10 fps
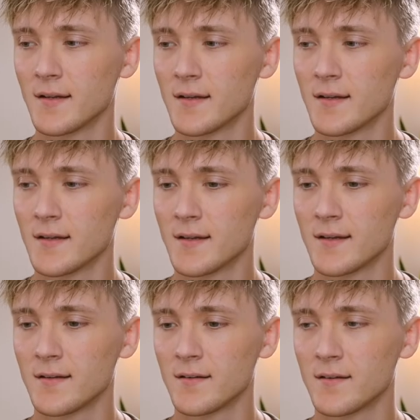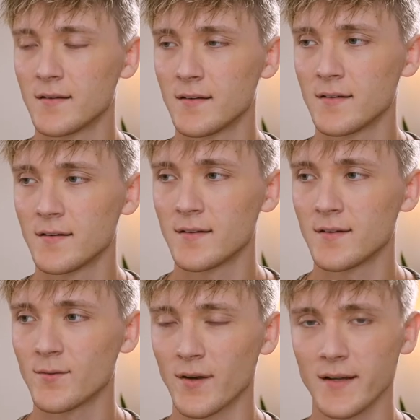
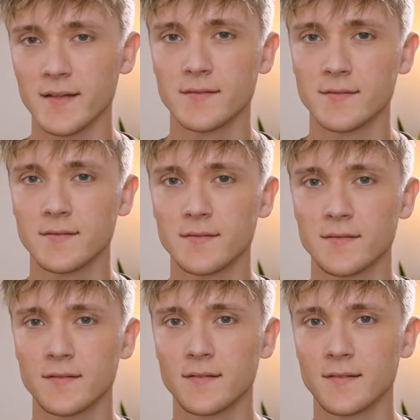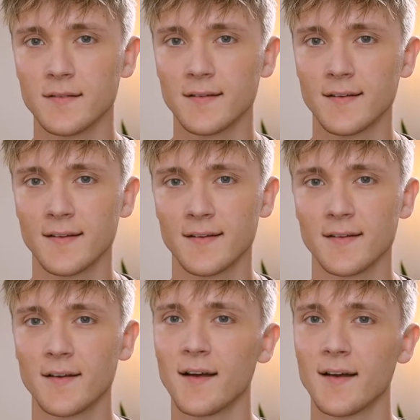
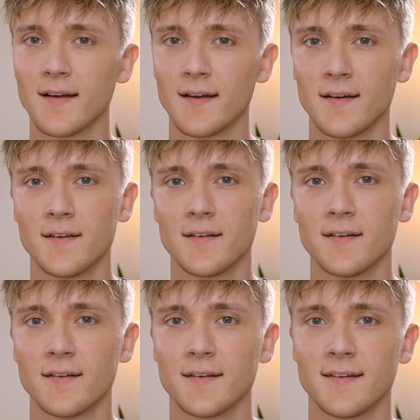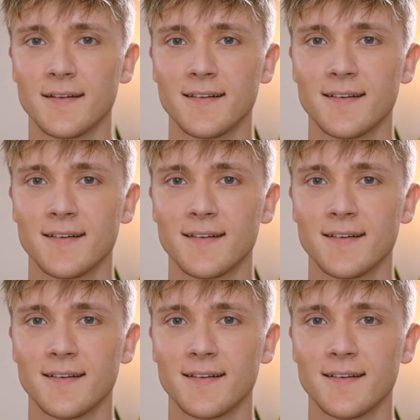This person isn't speaking.